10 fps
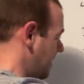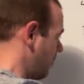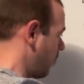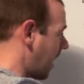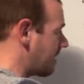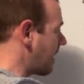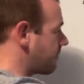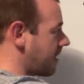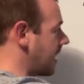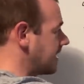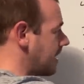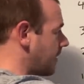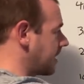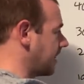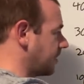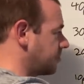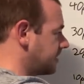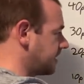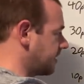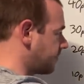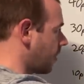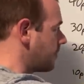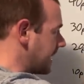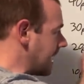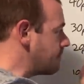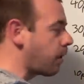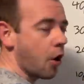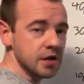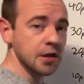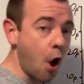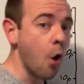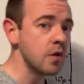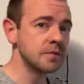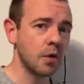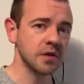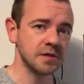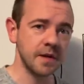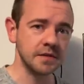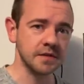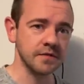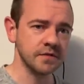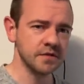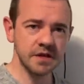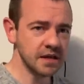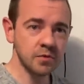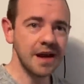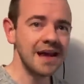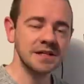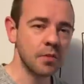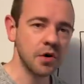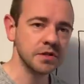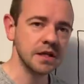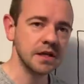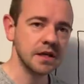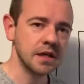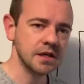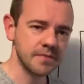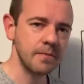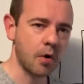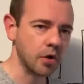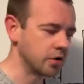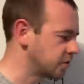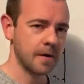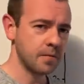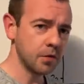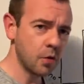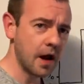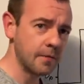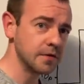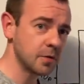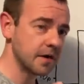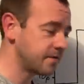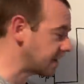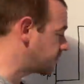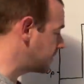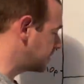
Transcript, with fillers: Wherever I get my electricity from, the import is always more expensive. So that's why exporting has been pointless. But look what happens when I factor in